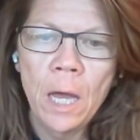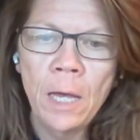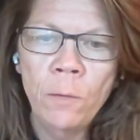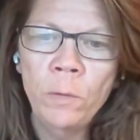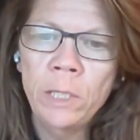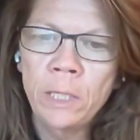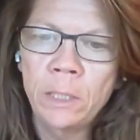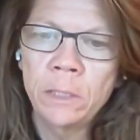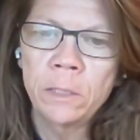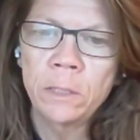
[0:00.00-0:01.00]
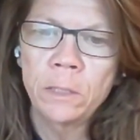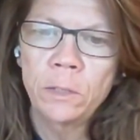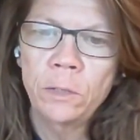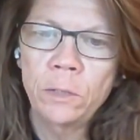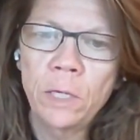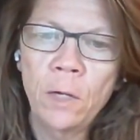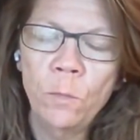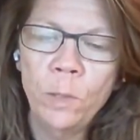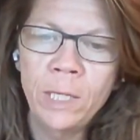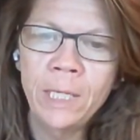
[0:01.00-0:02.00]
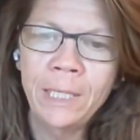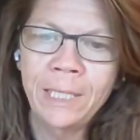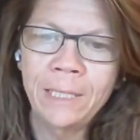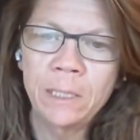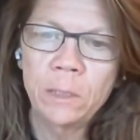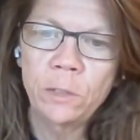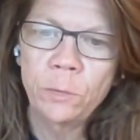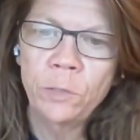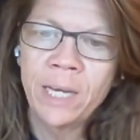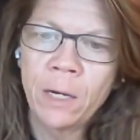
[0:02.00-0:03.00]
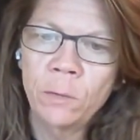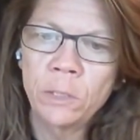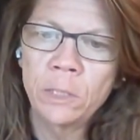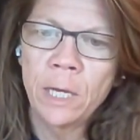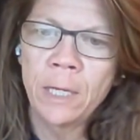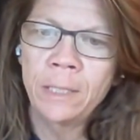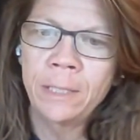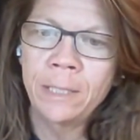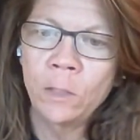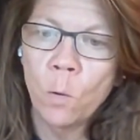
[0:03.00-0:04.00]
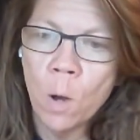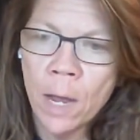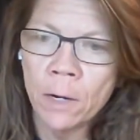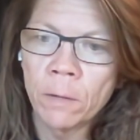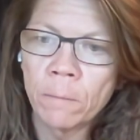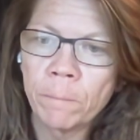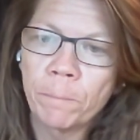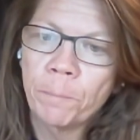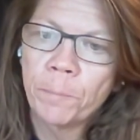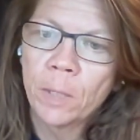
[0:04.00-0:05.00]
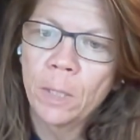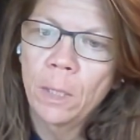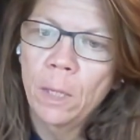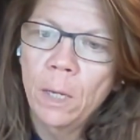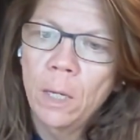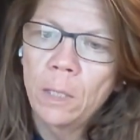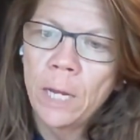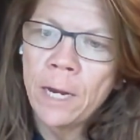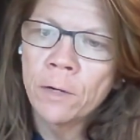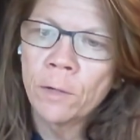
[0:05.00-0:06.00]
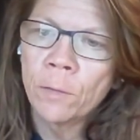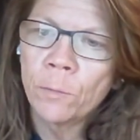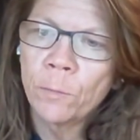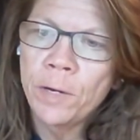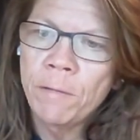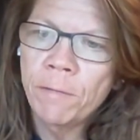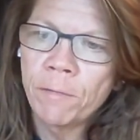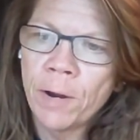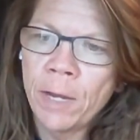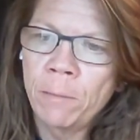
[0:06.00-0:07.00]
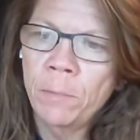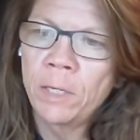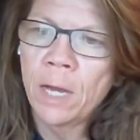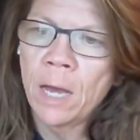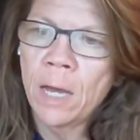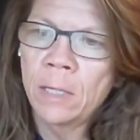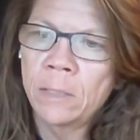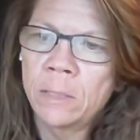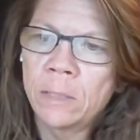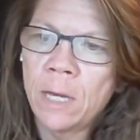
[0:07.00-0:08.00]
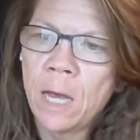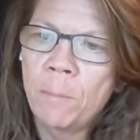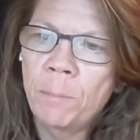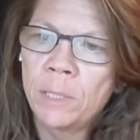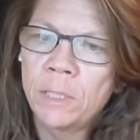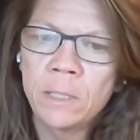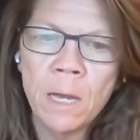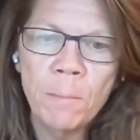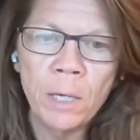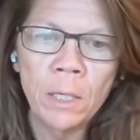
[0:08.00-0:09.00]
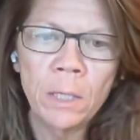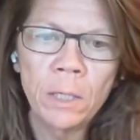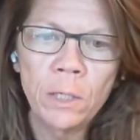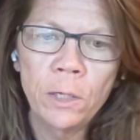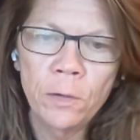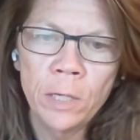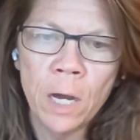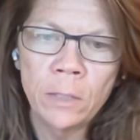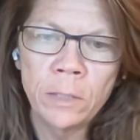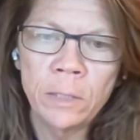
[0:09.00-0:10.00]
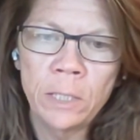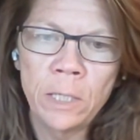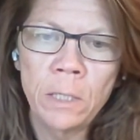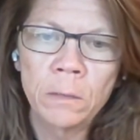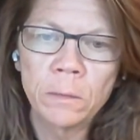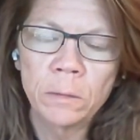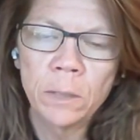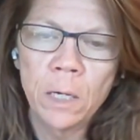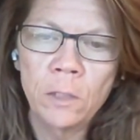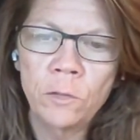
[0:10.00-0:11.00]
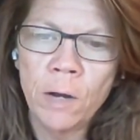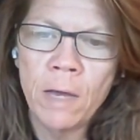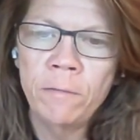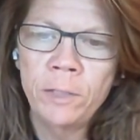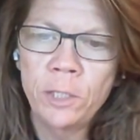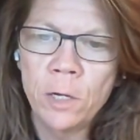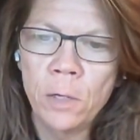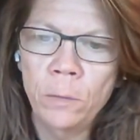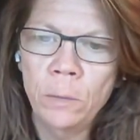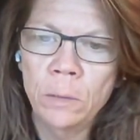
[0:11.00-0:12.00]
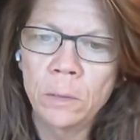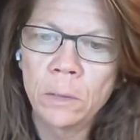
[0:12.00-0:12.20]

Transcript: a willingness a willingness to doubt and inquire, later reframed as epistemic curiosity, a drive to know.